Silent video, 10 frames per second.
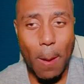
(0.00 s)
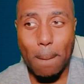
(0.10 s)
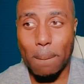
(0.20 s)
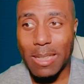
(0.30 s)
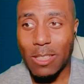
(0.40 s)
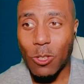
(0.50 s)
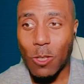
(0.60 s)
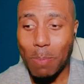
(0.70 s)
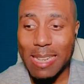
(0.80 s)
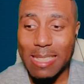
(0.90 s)
Mystical
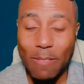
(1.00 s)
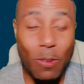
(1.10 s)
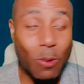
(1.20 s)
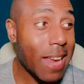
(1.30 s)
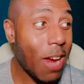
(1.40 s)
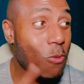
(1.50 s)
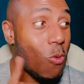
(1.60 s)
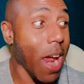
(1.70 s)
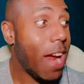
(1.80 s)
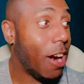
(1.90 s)
Space Typhoon is a
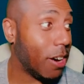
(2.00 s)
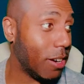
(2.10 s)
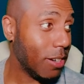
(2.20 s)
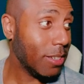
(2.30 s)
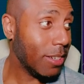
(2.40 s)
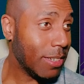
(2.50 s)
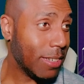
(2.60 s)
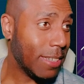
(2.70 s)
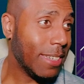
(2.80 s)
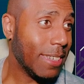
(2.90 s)
rare,
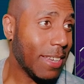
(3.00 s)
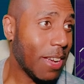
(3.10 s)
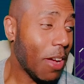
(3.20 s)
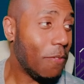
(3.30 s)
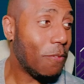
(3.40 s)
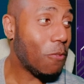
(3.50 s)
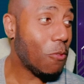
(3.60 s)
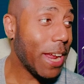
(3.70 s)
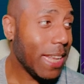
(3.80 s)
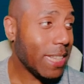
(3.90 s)

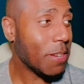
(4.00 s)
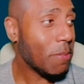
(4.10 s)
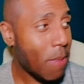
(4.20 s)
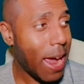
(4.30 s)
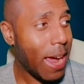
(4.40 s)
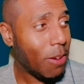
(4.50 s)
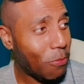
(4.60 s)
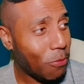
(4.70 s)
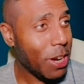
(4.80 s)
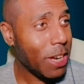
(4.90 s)
free to make,
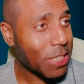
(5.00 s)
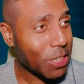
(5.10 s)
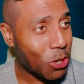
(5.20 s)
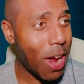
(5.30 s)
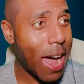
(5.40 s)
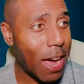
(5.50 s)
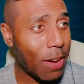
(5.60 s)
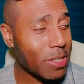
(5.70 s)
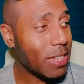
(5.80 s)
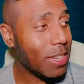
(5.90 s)
free to
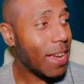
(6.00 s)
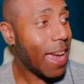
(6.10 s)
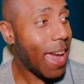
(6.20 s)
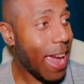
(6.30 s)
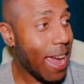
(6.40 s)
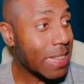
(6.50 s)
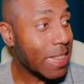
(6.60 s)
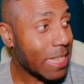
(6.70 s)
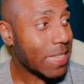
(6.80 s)
craft in this